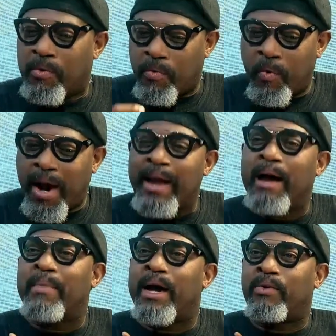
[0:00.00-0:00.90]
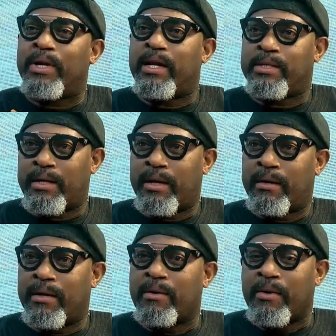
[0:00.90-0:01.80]
Why am I on earth here?
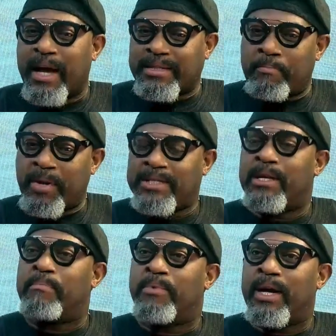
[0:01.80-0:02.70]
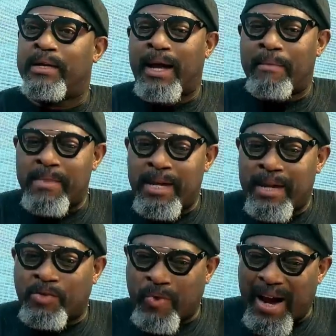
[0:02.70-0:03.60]
As a personal brand, I'm
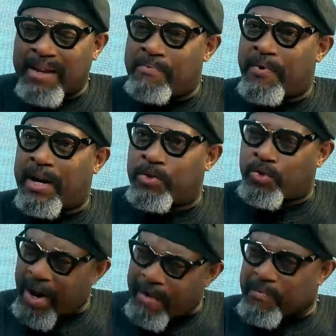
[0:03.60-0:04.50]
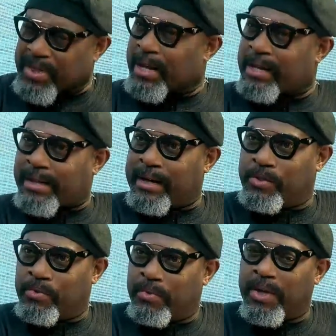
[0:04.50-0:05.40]
here to add value. So everything else I
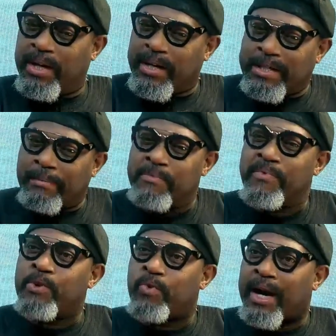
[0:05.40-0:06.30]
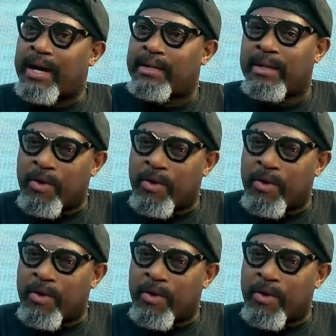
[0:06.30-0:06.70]
do is about value add.